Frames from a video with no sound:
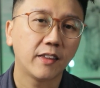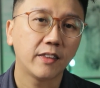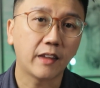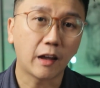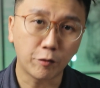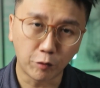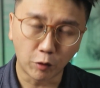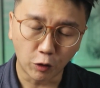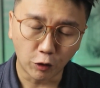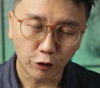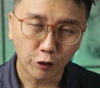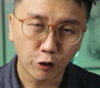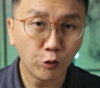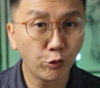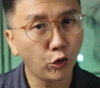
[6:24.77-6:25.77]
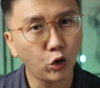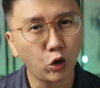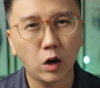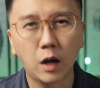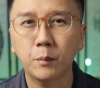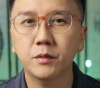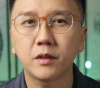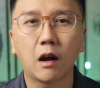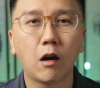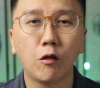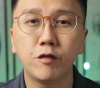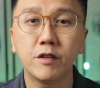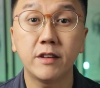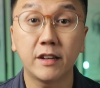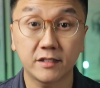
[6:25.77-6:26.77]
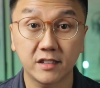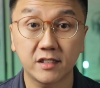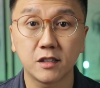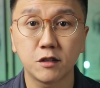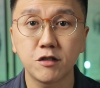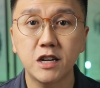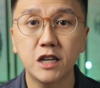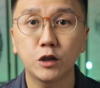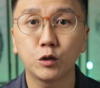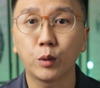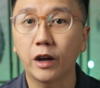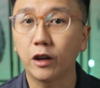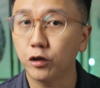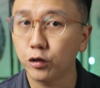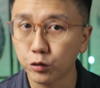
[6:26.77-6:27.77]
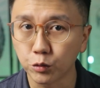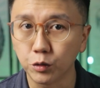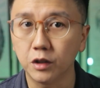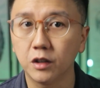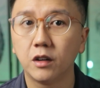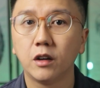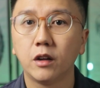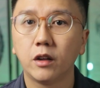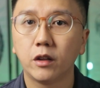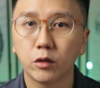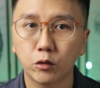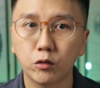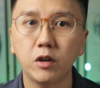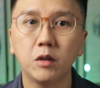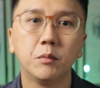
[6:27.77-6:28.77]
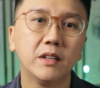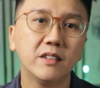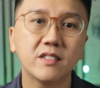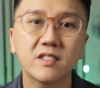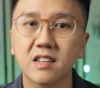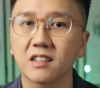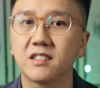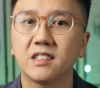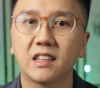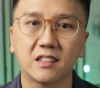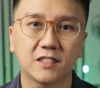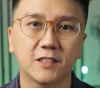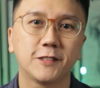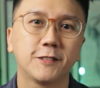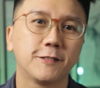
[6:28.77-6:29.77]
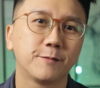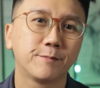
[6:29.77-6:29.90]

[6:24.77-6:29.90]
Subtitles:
Therefore, follow-ups are often necessary to ensure treatment success.